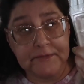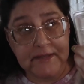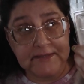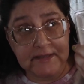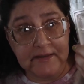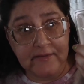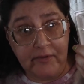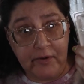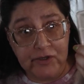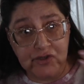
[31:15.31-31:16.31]
This is
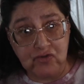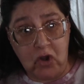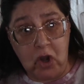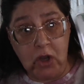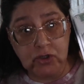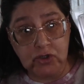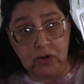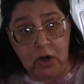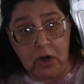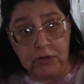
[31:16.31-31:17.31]
very strong,
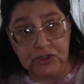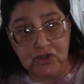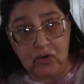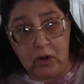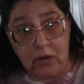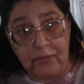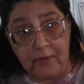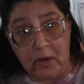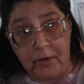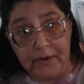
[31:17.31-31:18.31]
strong, strong
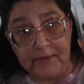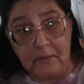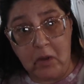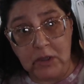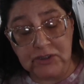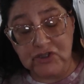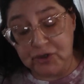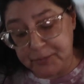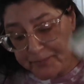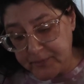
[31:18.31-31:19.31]
thrower. It's a
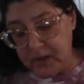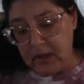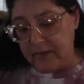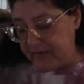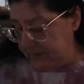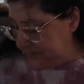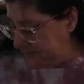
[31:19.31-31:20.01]
monster. Love it.